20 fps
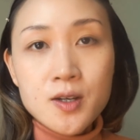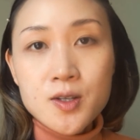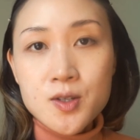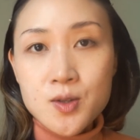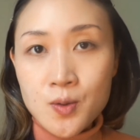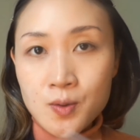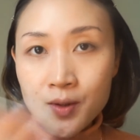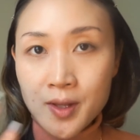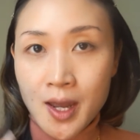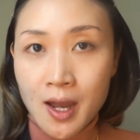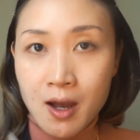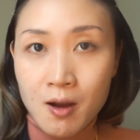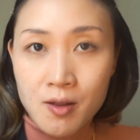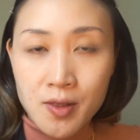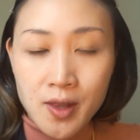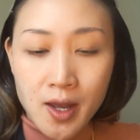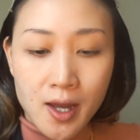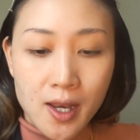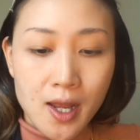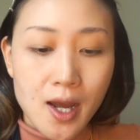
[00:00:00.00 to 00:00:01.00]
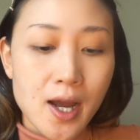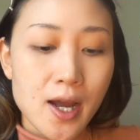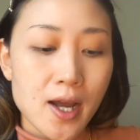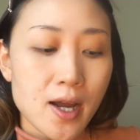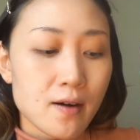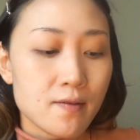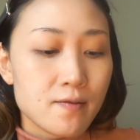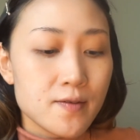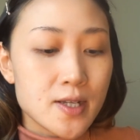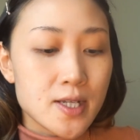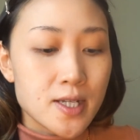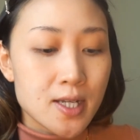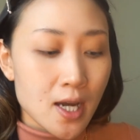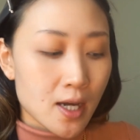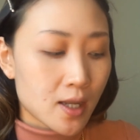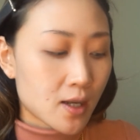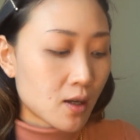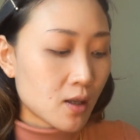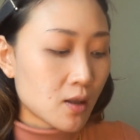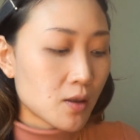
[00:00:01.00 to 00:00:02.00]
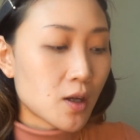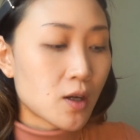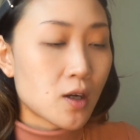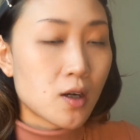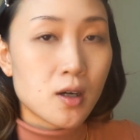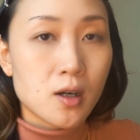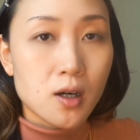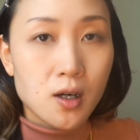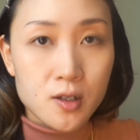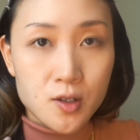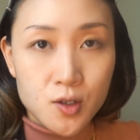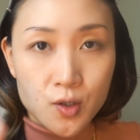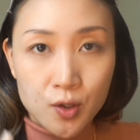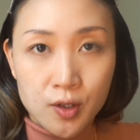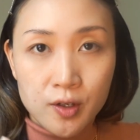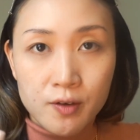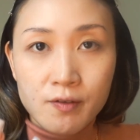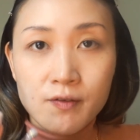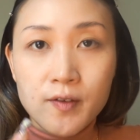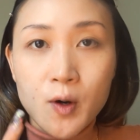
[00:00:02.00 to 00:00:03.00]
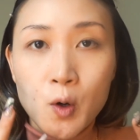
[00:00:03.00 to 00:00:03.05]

So now that I have set a sort of